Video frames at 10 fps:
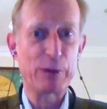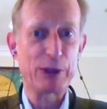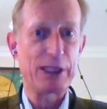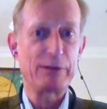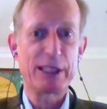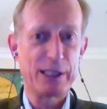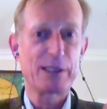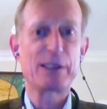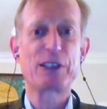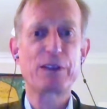everybody,
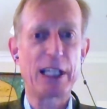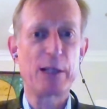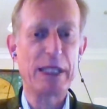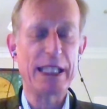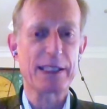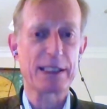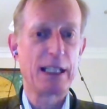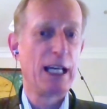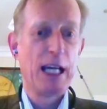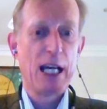regardless of their means,
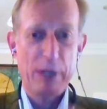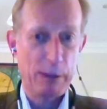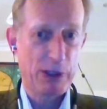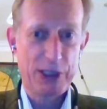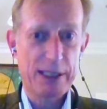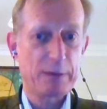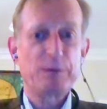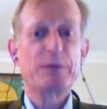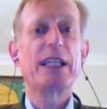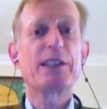people said,
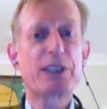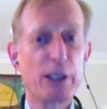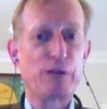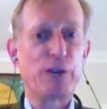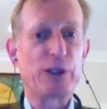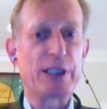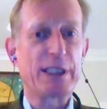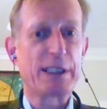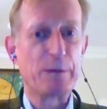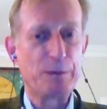let's go for
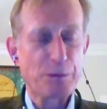it.